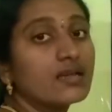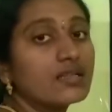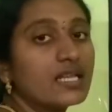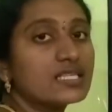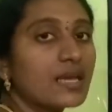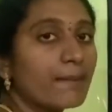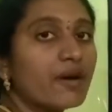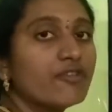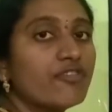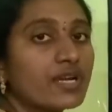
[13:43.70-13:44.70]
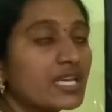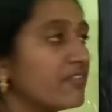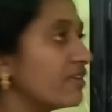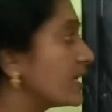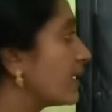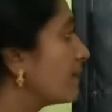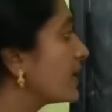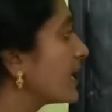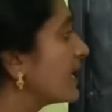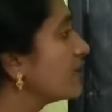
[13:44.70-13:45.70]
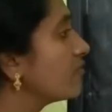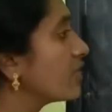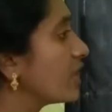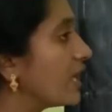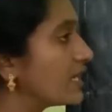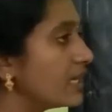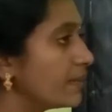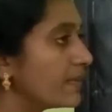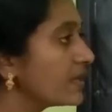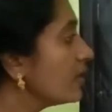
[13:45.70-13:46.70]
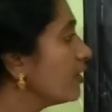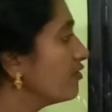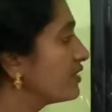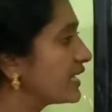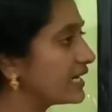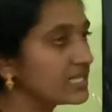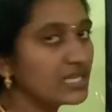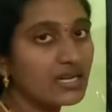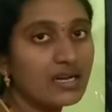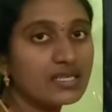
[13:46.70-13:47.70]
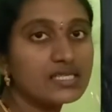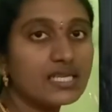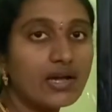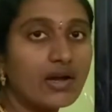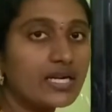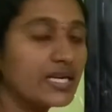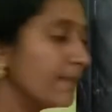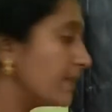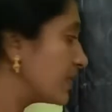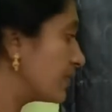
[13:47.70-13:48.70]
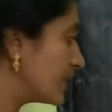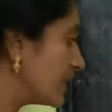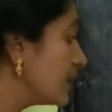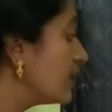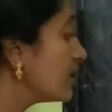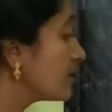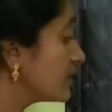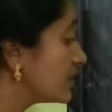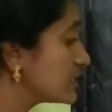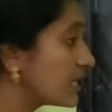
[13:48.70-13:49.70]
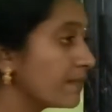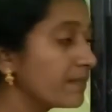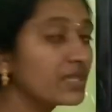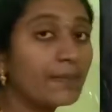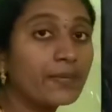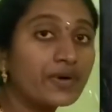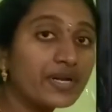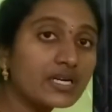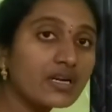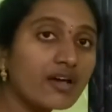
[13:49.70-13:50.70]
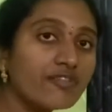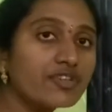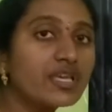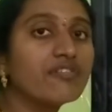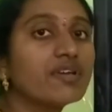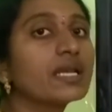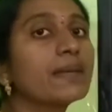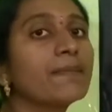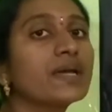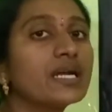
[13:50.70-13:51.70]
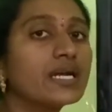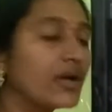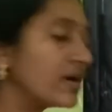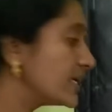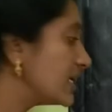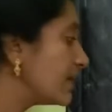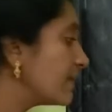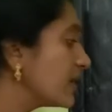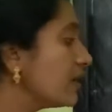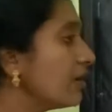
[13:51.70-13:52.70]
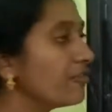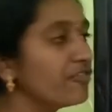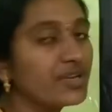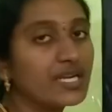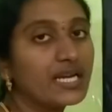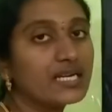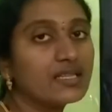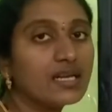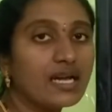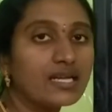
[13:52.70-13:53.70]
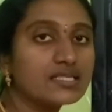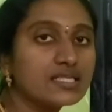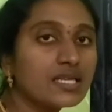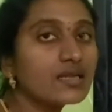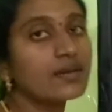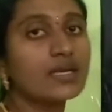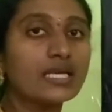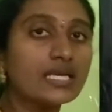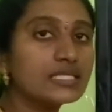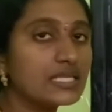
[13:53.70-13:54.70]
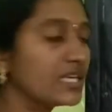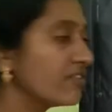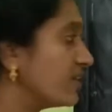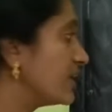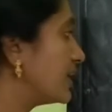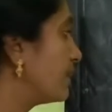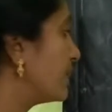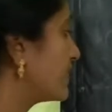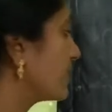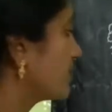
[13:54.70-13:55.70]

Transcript: the sum of one even number and one odd number, we get the answer odd number only. The product of even number and odd number, we get the answer is even number.